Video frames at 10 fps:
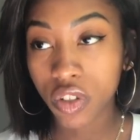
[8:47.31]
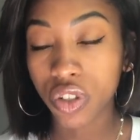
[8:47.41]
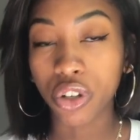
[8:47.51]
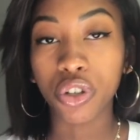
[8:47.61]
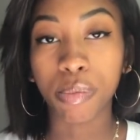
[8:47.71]

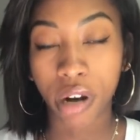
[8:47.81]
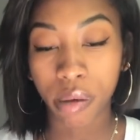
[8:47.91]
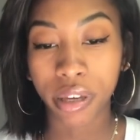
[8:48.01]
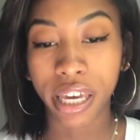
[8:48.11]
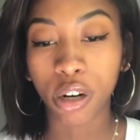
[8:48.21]
So you could
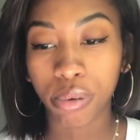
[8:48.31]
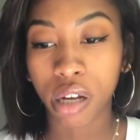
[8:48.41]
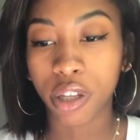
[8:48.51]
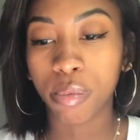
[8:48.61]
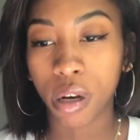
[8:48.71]
probably, it'll
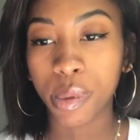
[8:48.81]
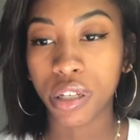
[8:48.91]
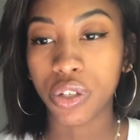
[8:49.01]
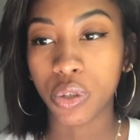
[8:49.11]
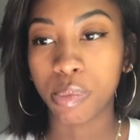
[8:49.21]
pro they'll probably
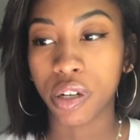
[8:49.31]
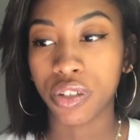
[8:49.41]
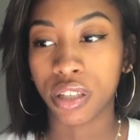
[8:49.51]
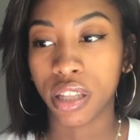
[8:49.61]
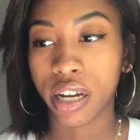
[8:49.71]
let you use
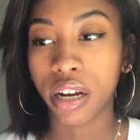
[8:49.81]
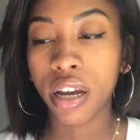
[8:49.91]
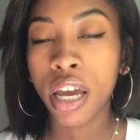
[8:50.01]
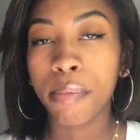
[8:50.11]
punches in there.